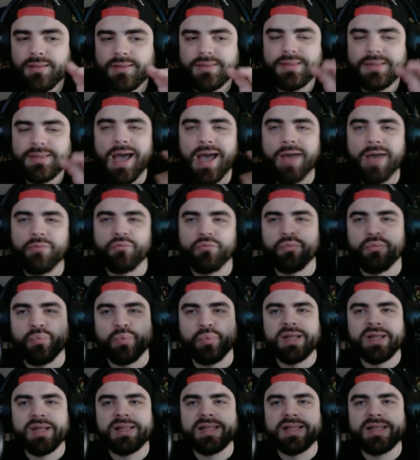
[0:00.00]
not
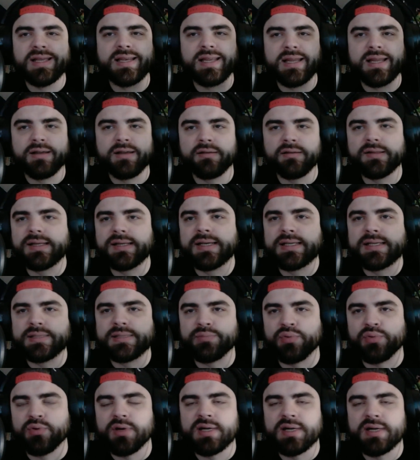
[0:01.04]
really nearly as
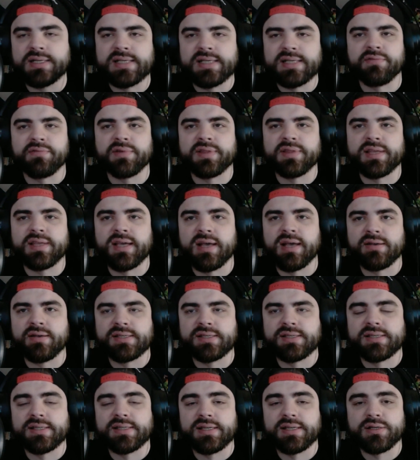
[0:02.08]
important as everything else
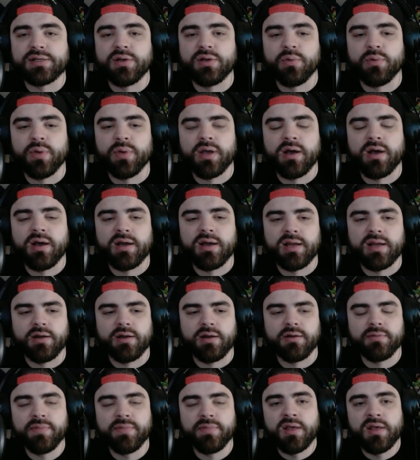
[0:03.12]
is that's going on
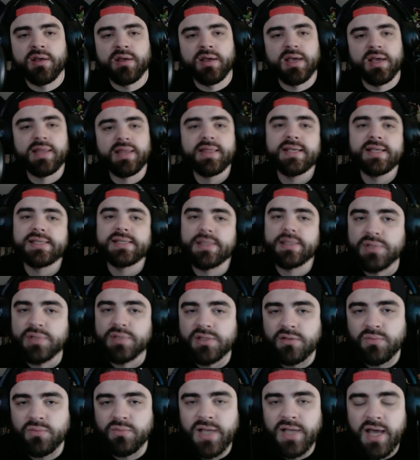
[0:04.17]
here. In this
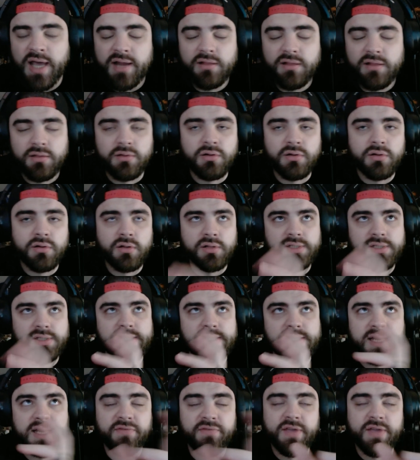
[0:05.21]
episode, we kind of learn a
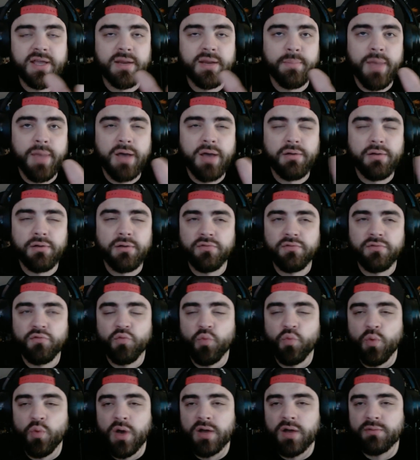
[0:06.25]
significant amount of
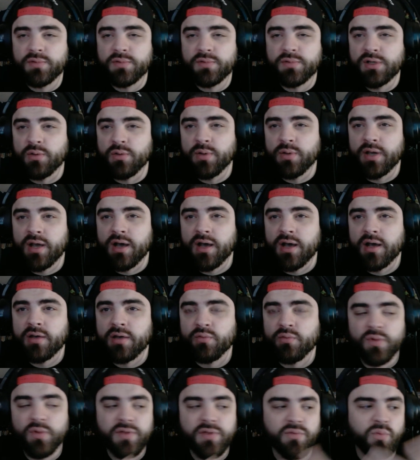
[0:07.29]
what was going
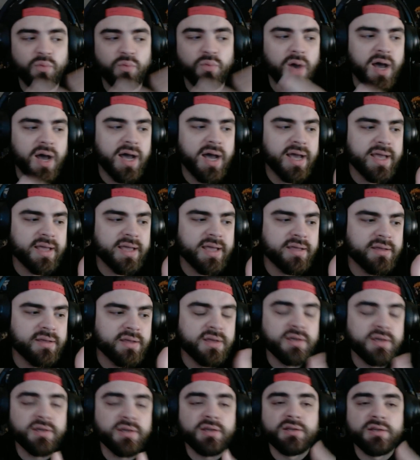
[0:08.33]
on with why
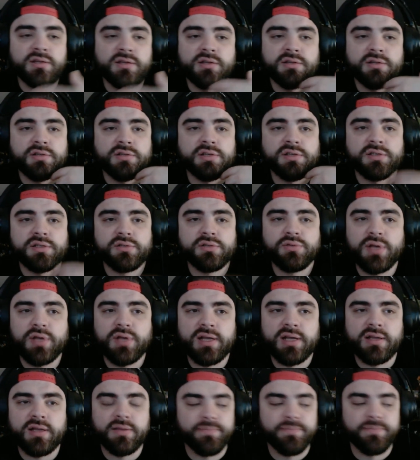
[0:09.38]

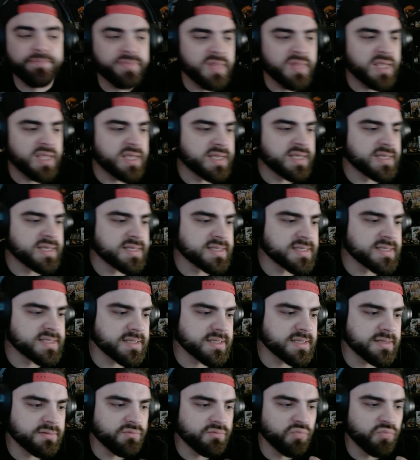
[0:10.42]
Shizuka is
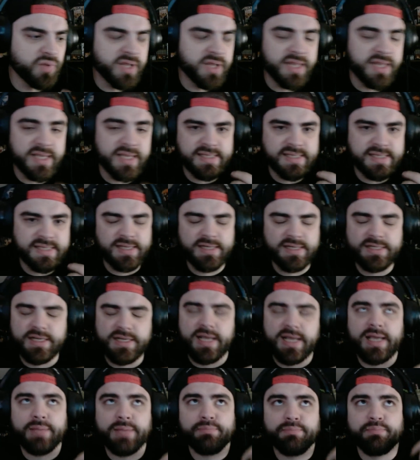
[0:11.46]
really such
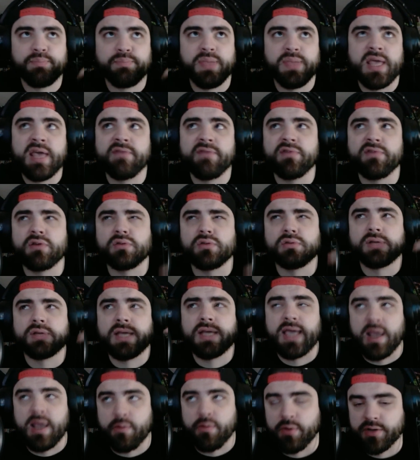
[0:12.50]
a pivotal
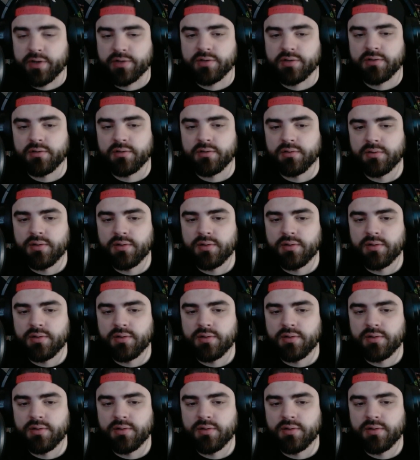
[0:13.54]
character.